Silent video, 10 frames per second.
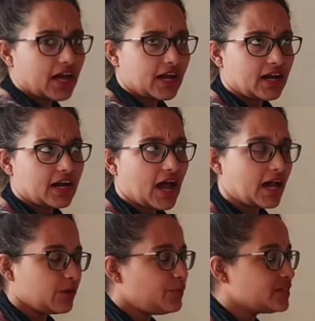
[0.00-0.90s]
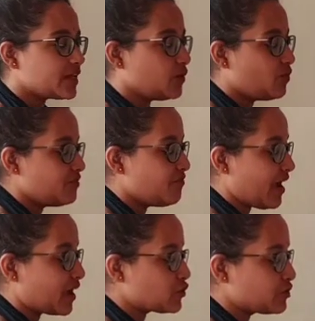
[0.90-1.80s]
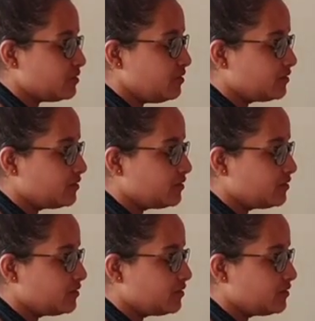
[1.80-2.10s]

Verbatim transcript: Uh, I will take one fraction.